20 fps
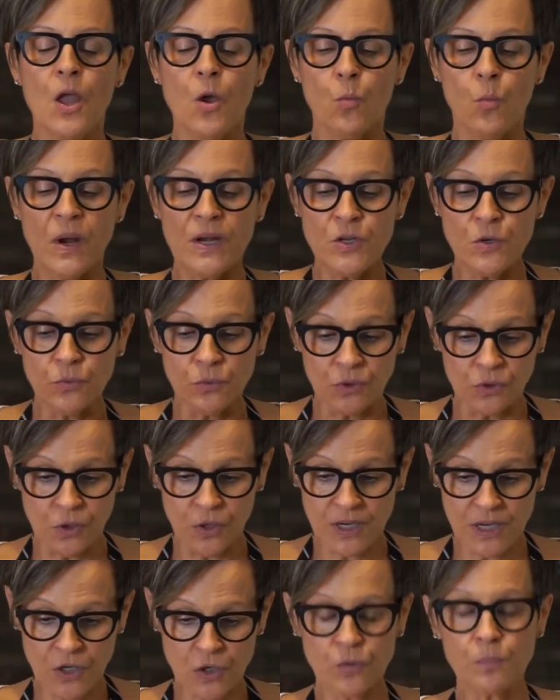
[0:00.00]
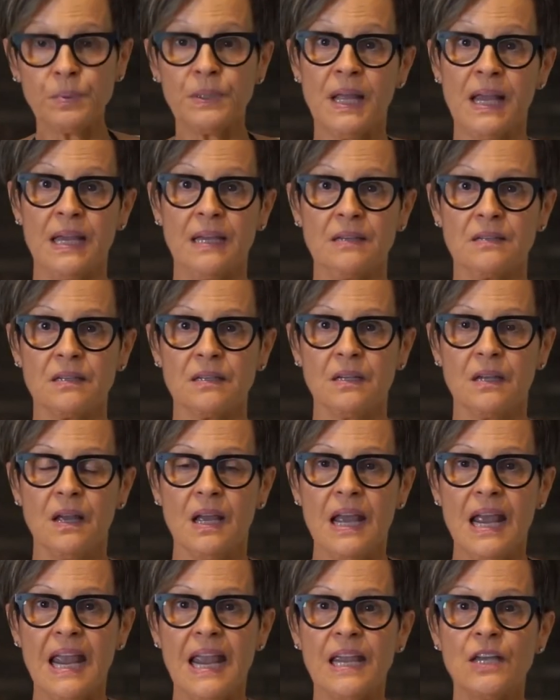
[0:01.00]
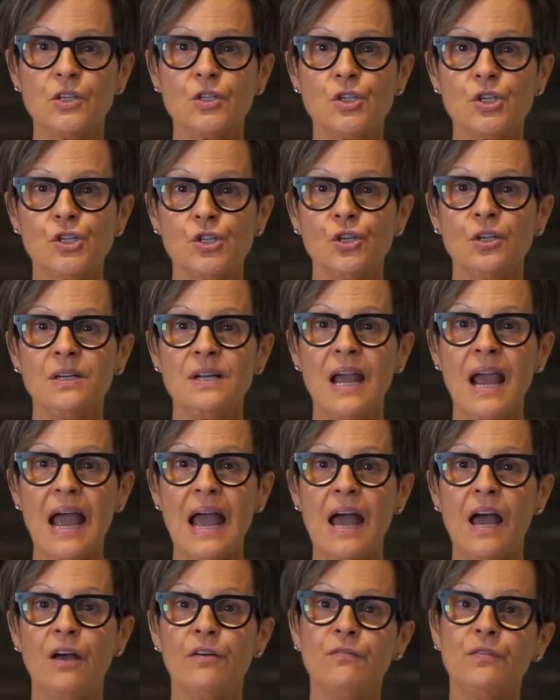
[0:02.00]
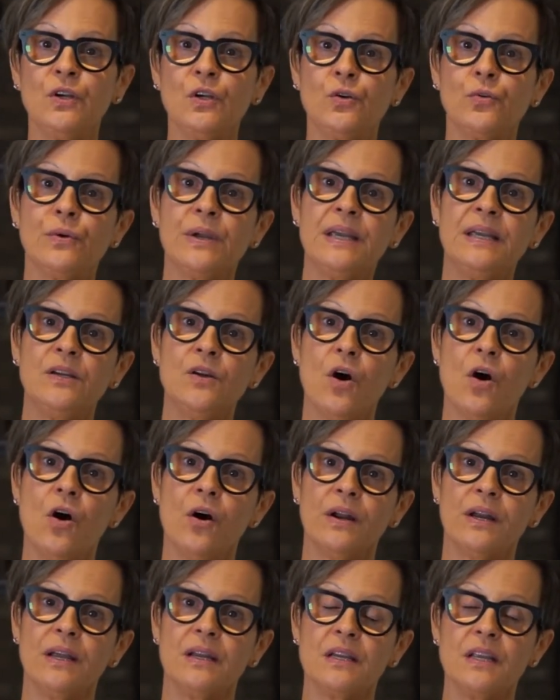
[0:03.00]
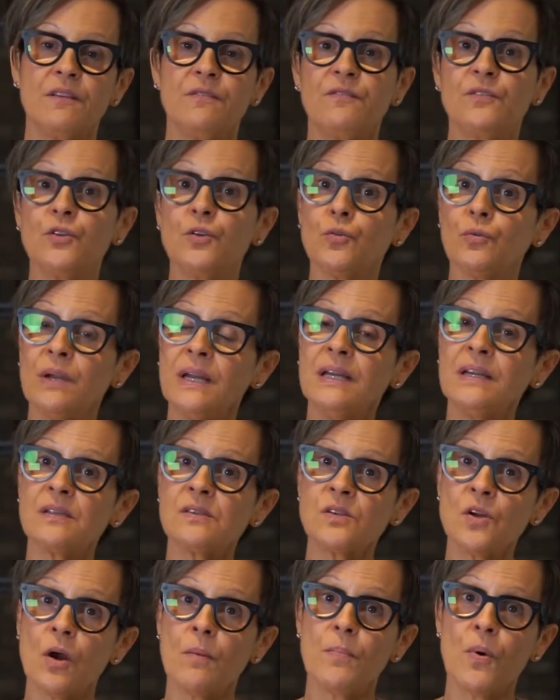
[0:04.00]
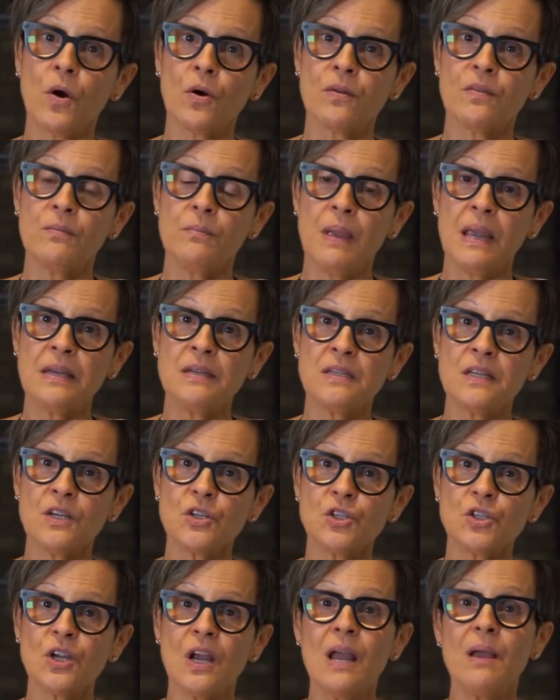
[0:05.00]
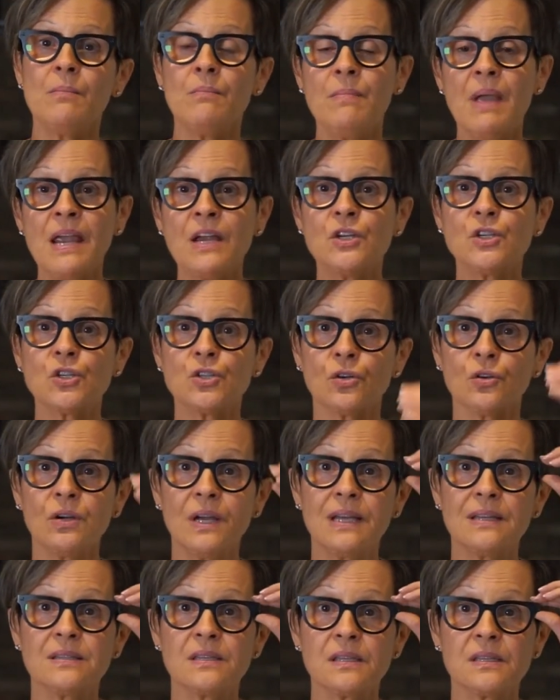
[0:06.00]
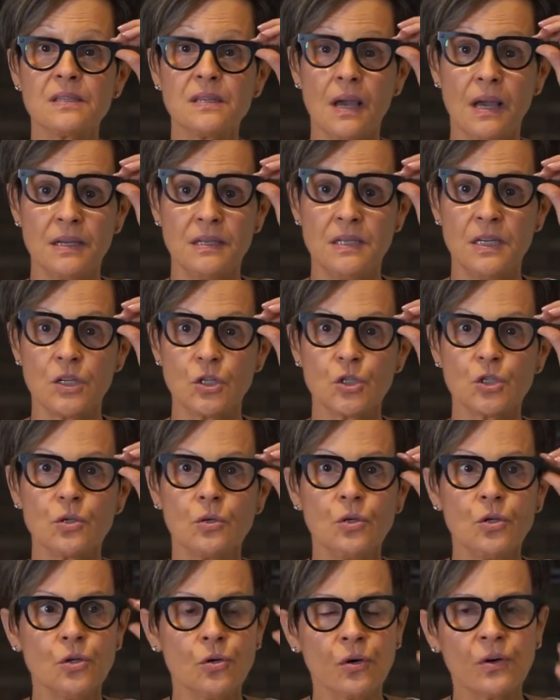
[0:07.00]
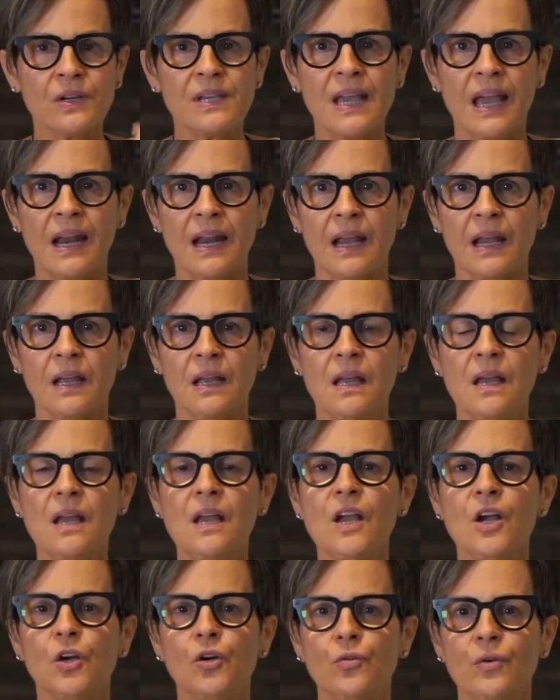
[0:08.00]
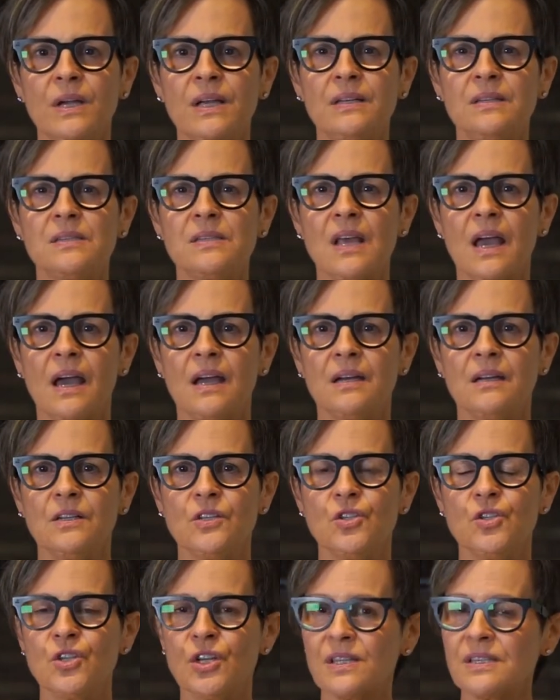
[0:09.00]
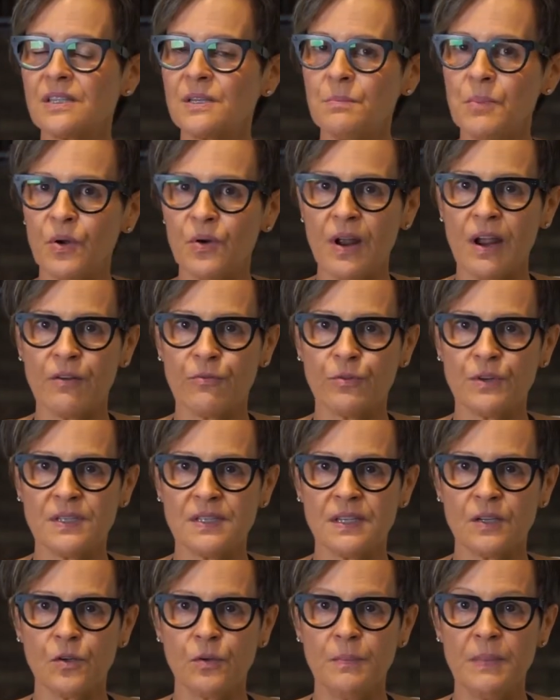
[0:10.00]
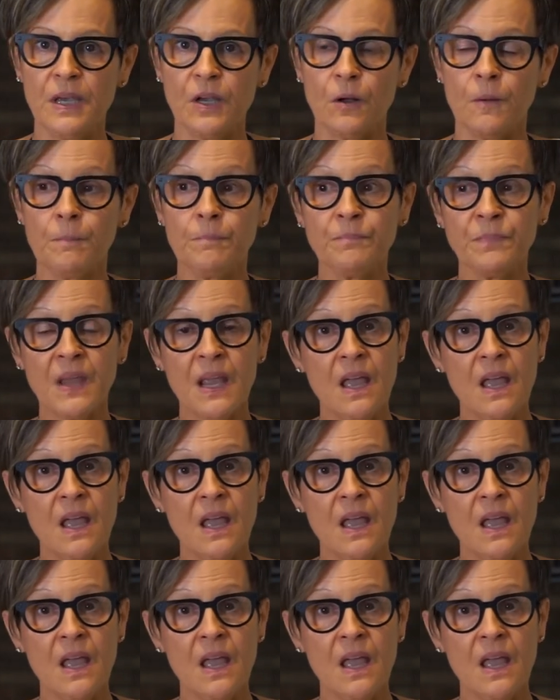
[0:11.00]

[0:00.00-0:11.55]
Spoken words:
When you look at your plate, it should have green on it. If green is not part of the main dish, make sure it's a side dish so you're getting greens at just about every single meal.